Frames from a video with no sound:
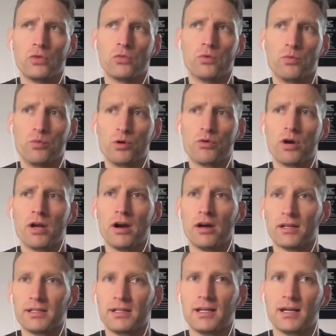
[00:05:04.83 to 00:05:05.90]
When we run
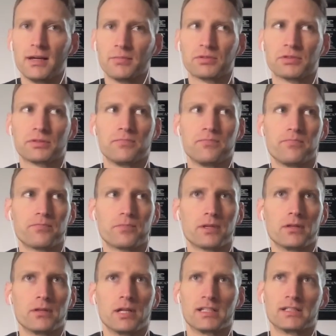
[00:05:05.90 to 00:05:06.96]
our camps,
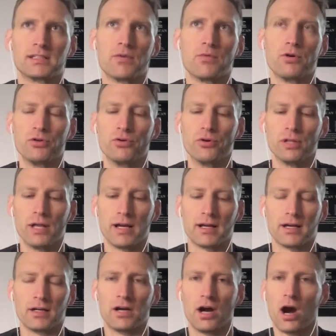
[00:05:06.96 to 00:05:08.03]
like say we're doing like
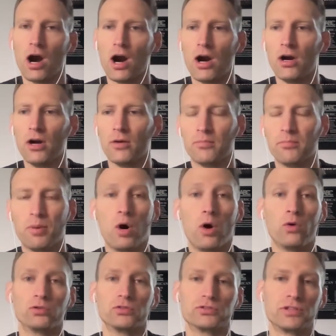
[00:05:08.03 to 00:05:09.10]
a guard
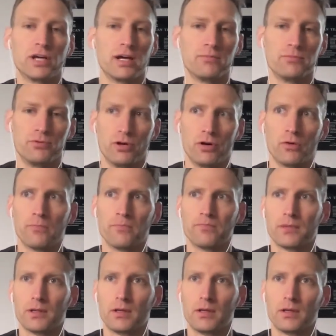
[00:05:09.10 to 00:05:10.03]
post type drill,